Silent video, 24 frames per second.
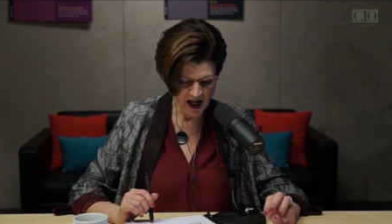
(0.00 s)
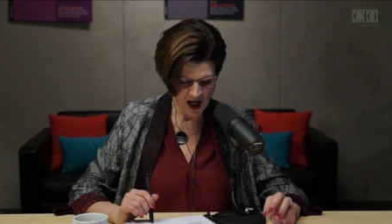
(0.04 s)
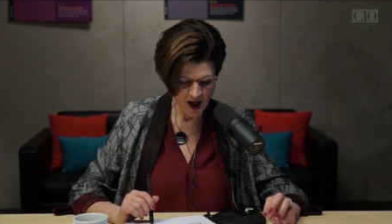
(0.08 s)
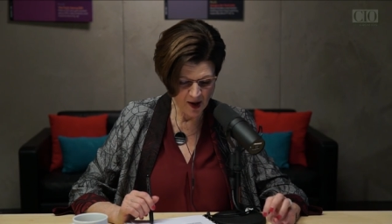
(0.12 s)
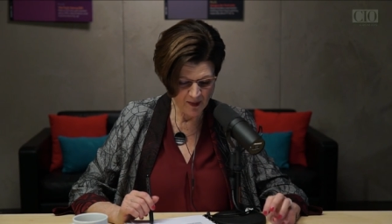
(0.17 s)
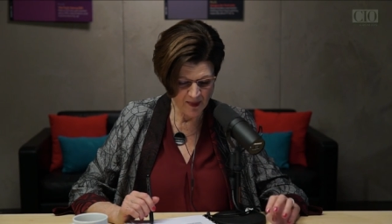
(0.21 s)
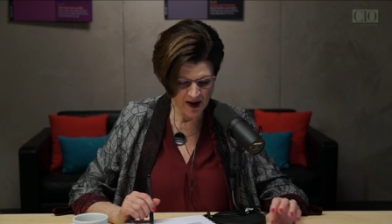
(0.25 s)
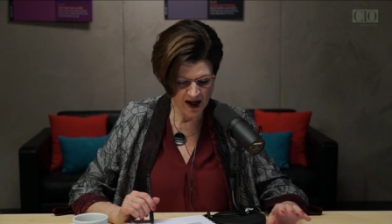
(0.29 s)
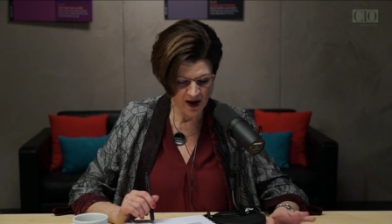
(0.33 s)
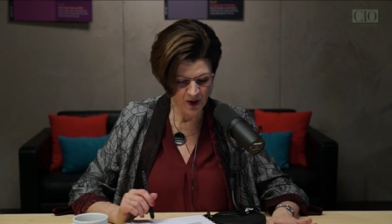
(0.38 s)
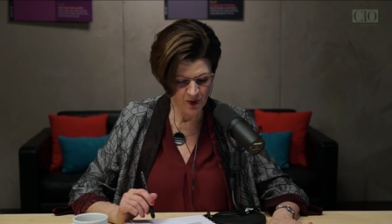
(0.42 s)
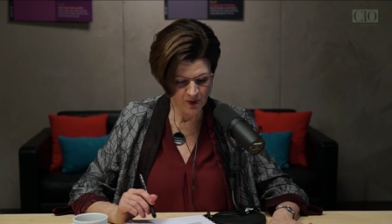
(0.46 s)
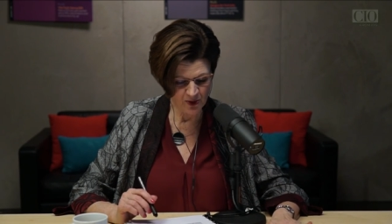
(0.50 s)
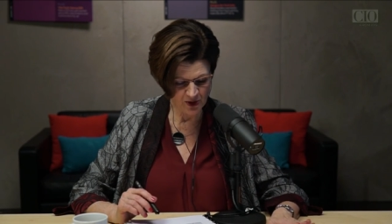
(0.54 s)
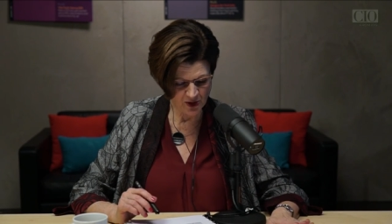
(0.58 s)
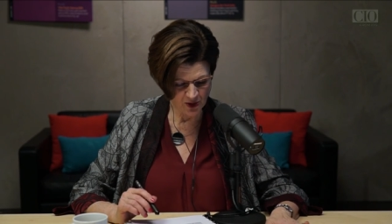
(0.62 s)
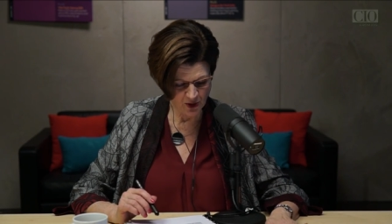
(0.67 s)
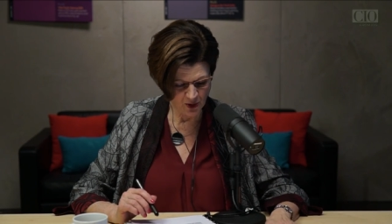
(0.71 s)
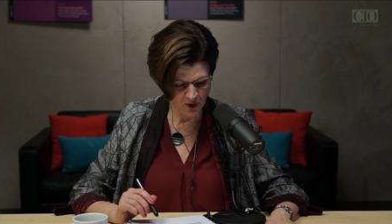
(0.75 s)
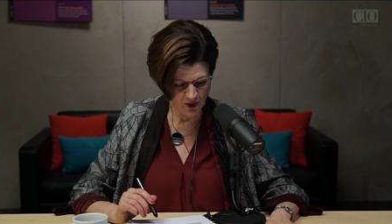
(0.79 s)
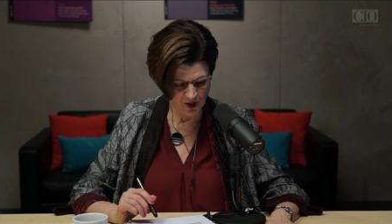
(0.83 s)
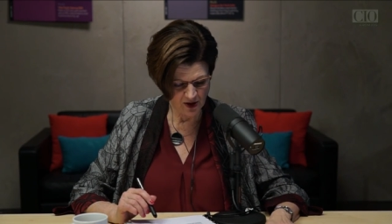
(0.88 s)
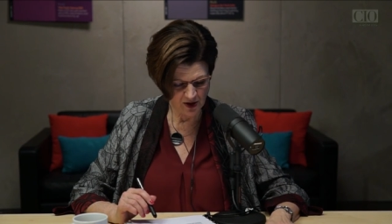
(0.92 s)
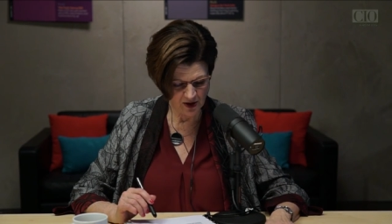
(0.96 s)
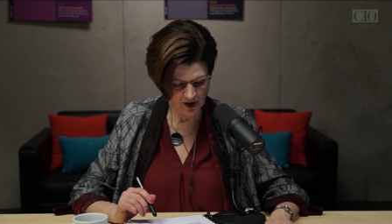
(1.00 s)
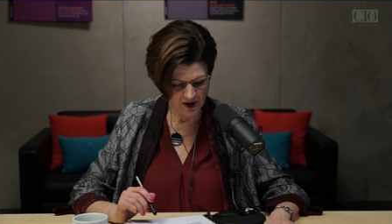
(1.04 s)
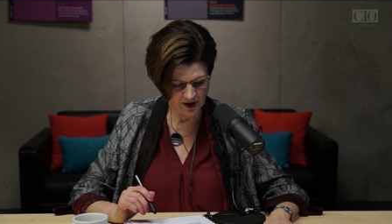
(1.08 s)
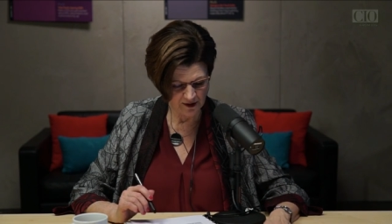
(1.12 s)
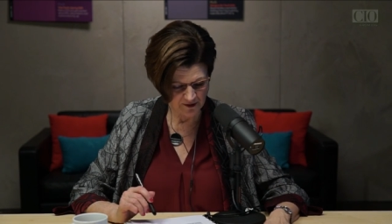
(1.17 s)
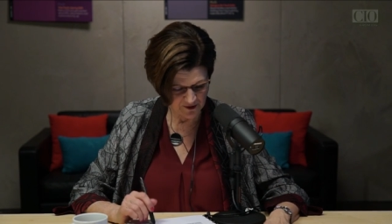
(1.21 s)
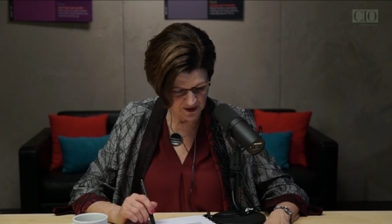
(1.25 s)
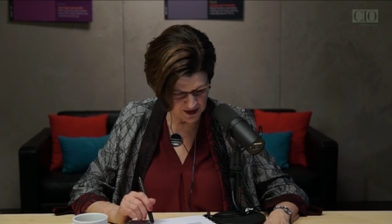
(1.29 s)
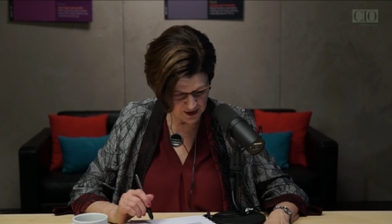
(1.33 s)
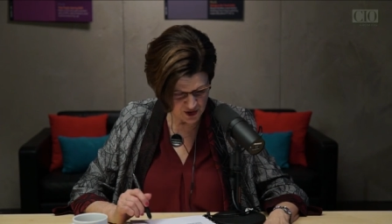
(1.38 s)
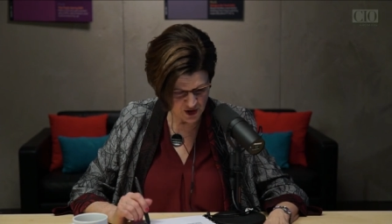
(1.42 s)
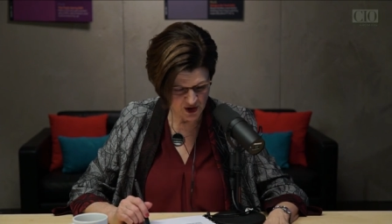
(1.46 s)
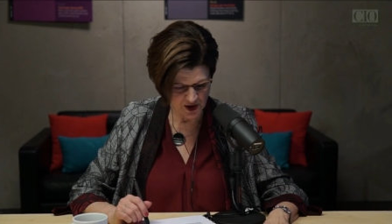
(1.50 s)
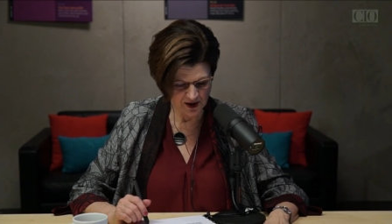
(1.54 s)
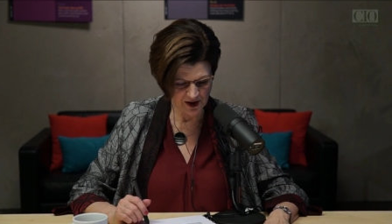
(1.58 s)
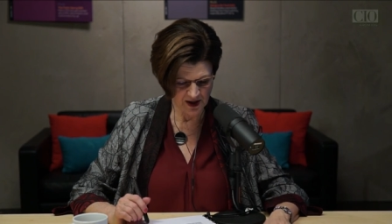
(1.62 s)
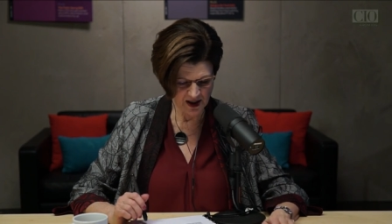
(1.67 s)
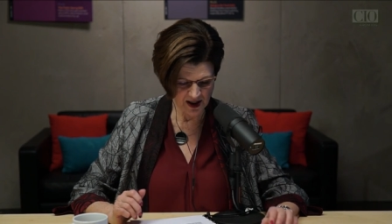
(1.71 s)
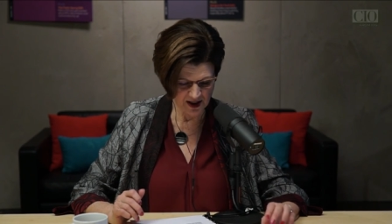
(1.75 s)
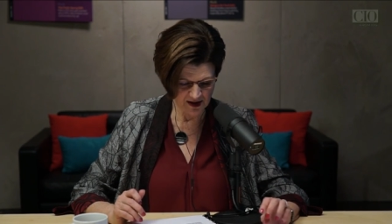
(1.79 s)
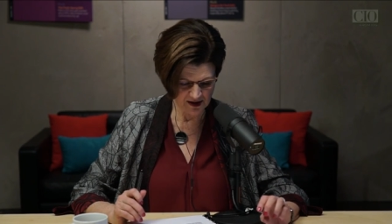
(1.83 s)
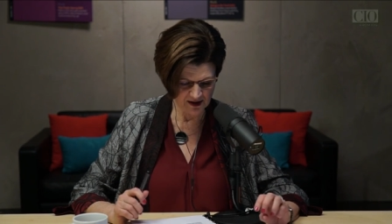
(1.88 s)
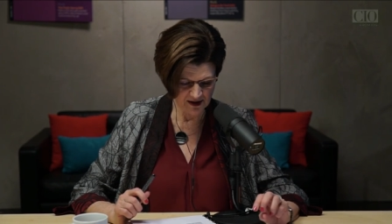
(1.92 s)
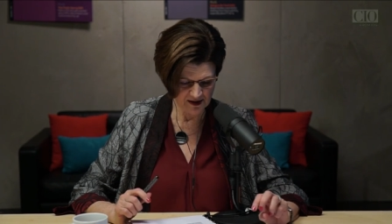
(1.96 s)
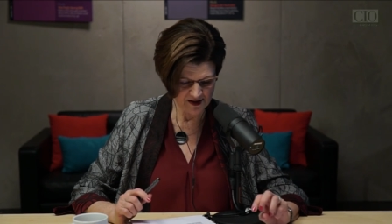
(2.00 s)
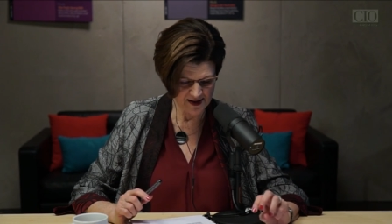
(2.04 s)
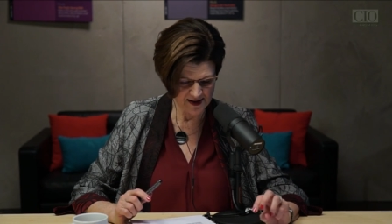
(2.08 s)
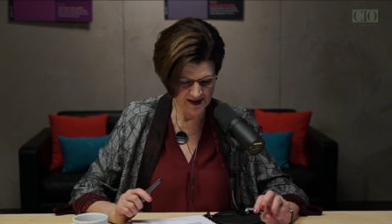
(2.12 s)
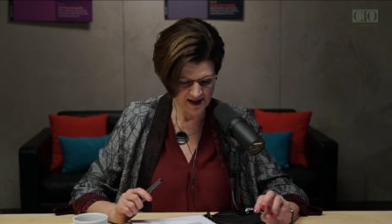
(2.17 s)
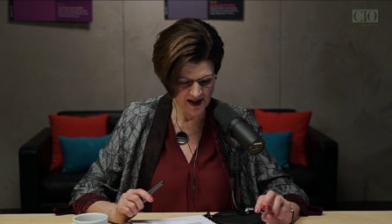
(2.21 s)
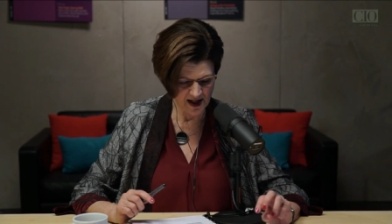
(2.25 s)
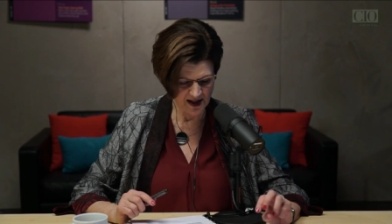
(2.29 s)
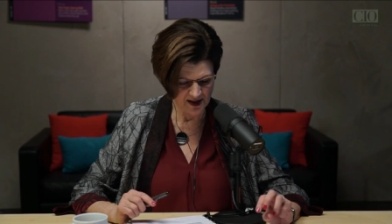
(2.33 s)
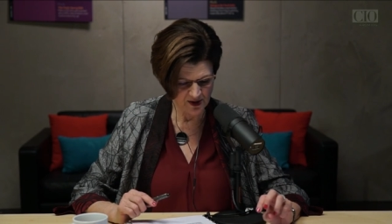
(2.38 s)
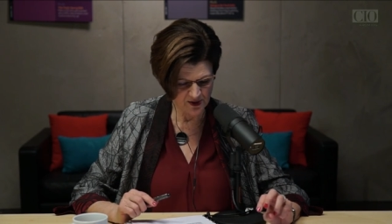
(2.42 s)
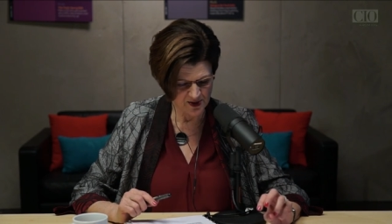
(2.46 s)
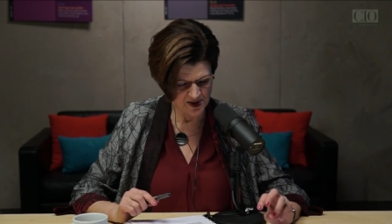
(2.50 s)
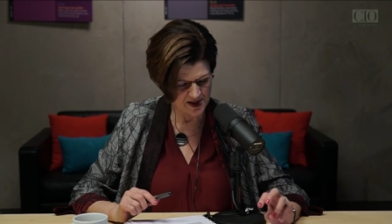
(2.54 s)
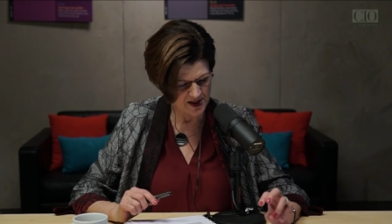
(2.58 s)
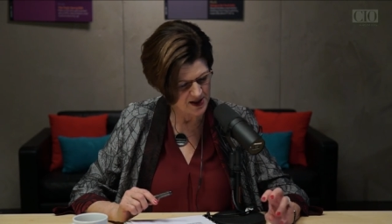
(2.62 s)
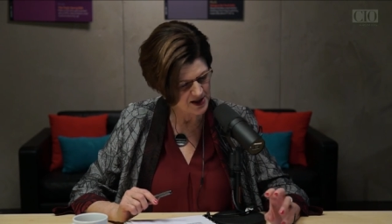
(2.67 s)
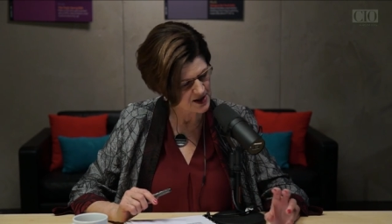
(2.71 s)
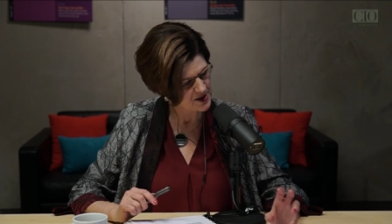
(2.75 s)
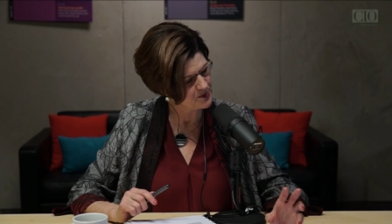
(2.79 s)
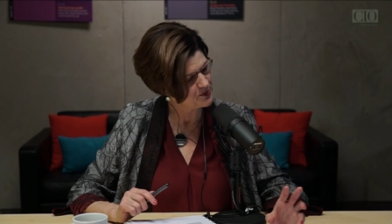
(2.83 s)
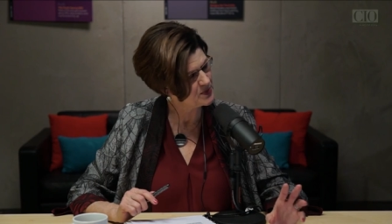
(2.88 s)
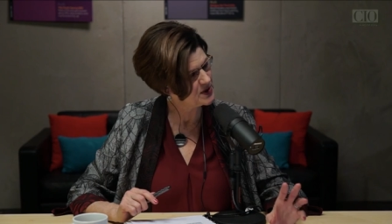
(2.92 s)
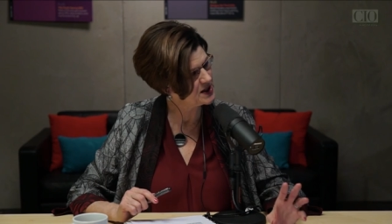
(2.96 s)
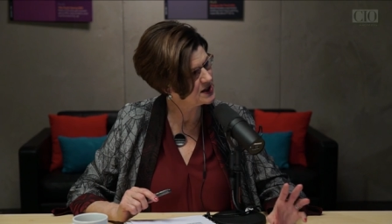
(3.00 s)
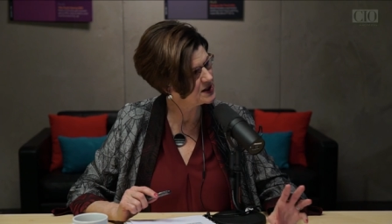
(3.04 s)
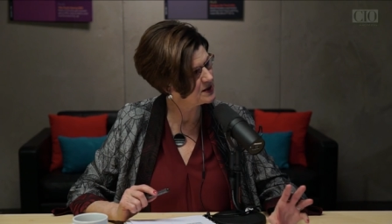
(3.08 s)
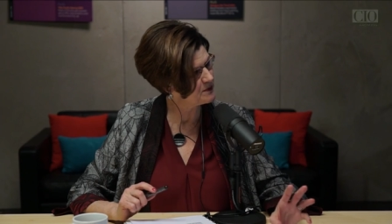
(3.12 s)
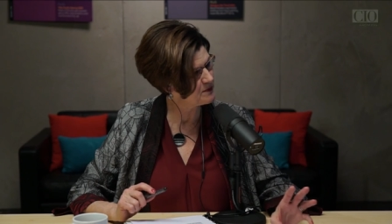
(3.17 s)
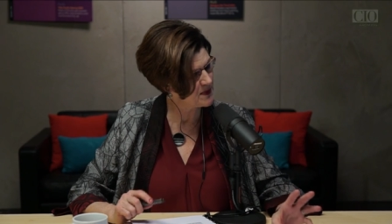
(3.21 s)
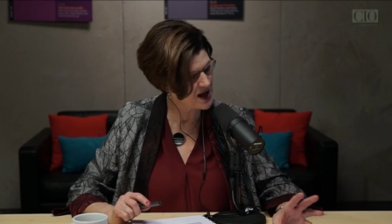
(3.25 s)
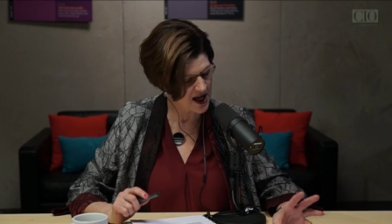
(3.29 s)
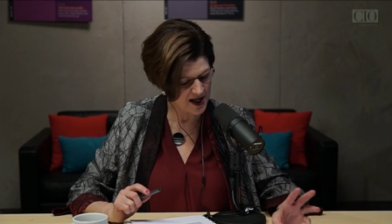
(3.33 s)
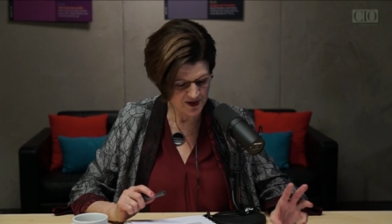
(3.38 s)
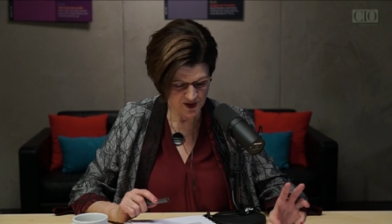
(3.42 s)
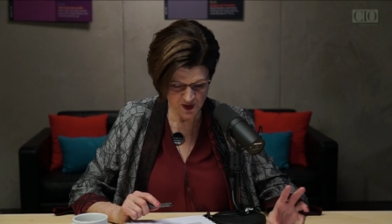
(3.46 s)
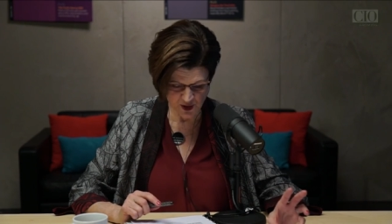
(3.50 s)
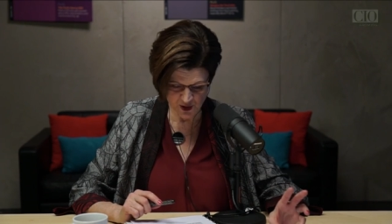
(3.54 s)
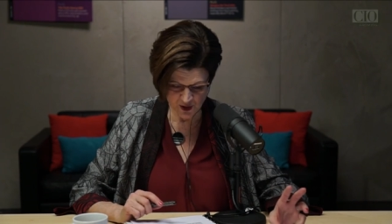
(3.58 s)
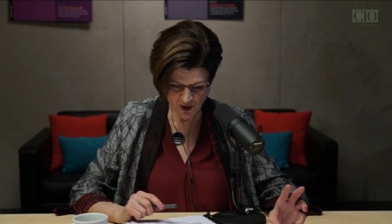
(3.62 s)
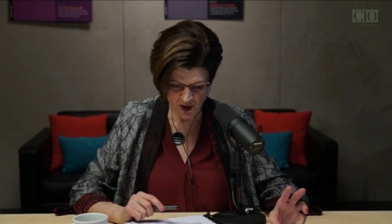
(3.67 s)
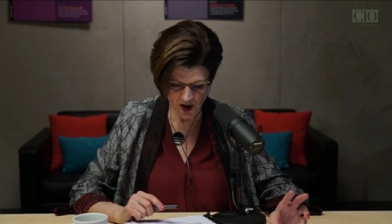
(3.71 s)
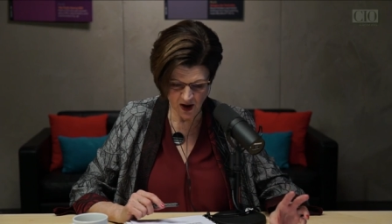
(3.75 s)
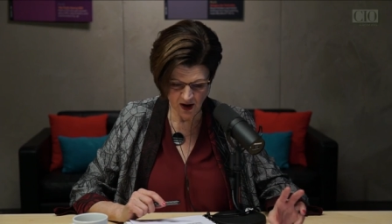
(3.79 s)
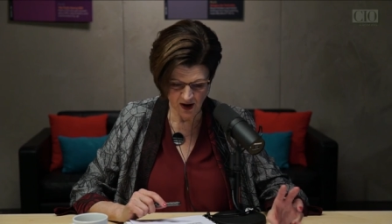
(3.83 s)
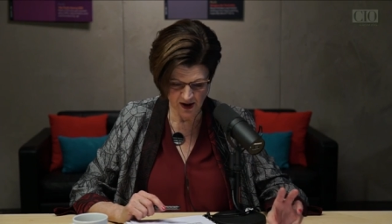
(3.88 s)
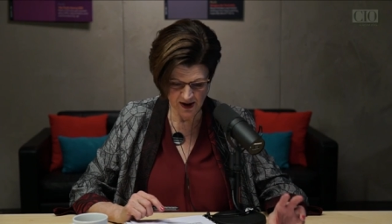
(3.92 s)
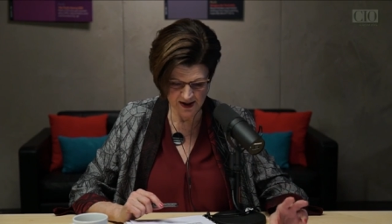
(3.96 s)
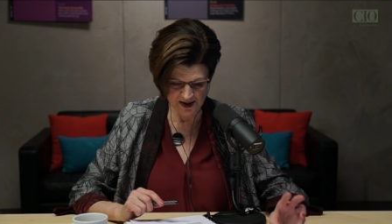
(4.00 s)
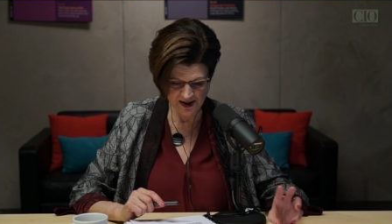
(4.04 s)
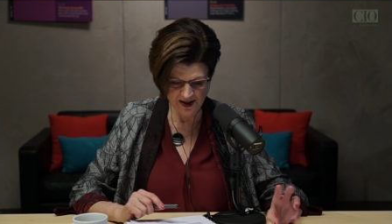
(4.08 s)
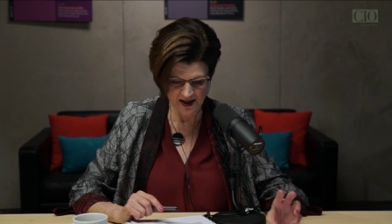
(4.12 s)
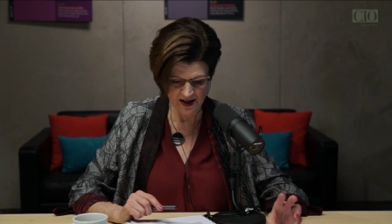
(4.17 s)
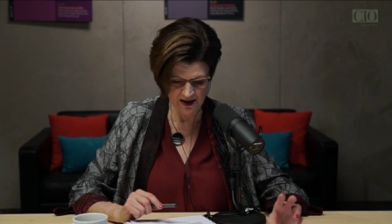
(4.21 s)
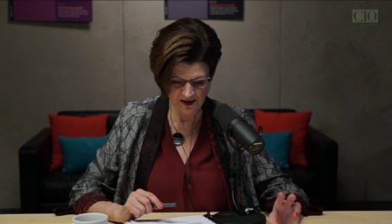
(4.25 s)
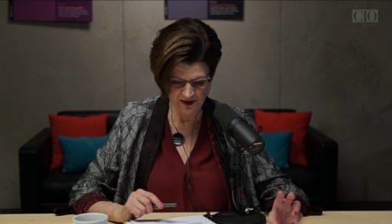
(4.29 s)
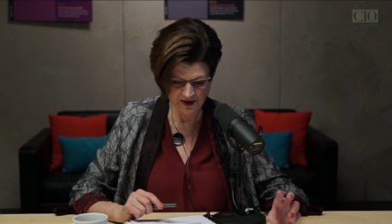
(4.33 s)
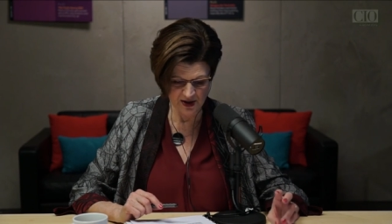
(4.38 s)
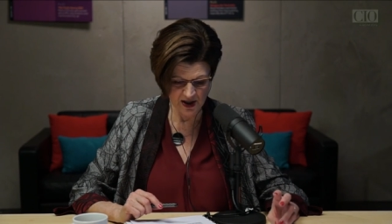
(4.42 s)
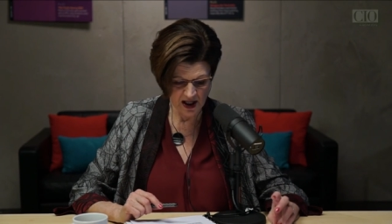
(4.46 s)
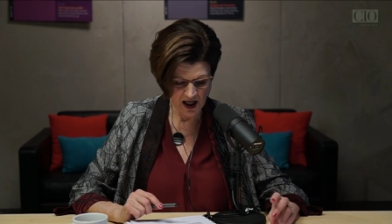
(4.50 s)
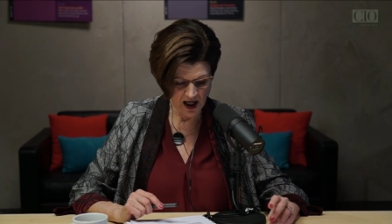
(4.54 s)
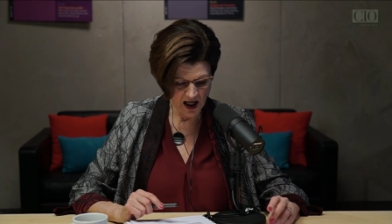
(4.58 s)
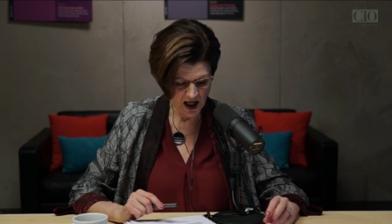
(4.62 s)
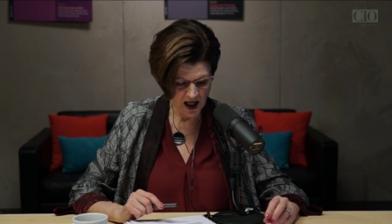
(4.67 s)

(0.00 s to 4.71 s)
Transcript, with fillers: about your conviction that CIOs need to be the master architect